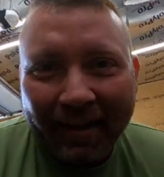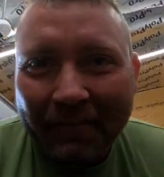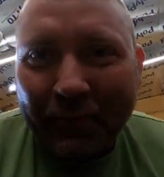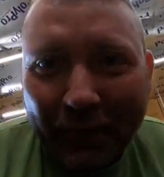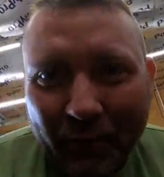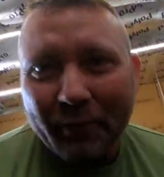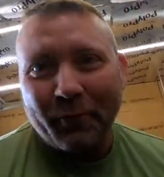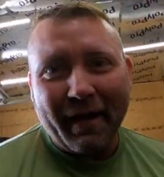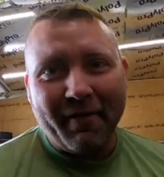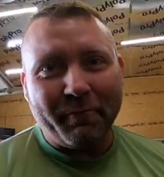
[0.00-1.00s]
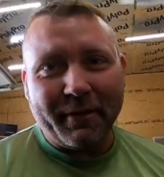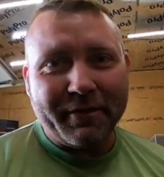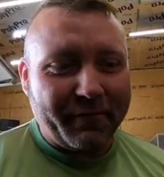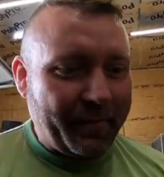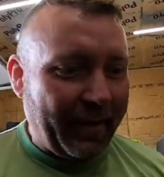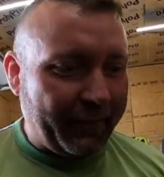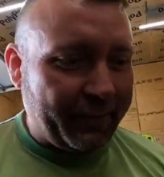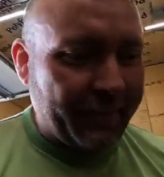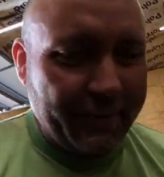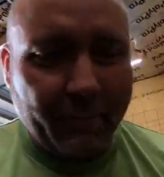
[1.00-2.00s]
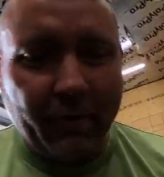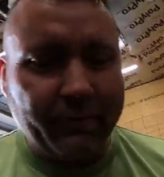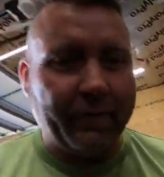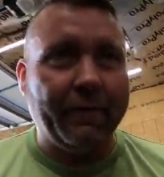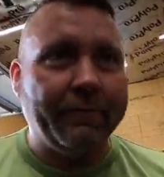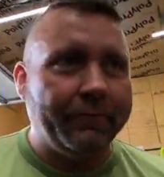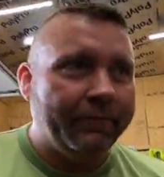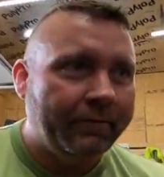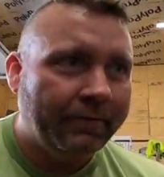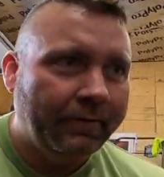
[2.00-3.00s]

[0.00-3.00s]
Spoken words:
even though you don't have much of a pattern to go off of.